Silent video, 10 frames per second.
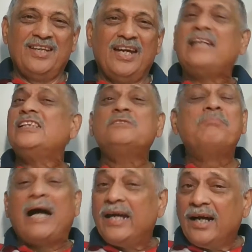And this
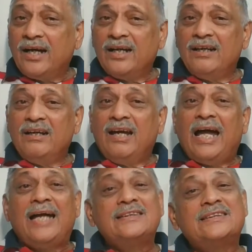Maya
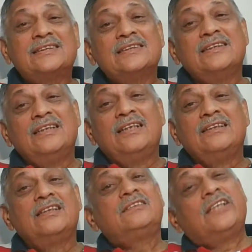has
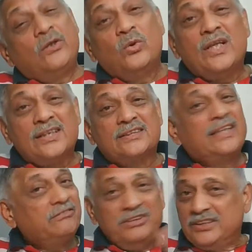the trigunas
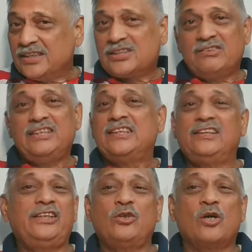that we just
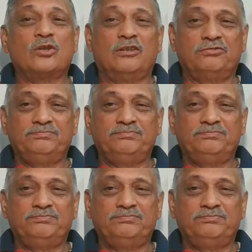recently talked of.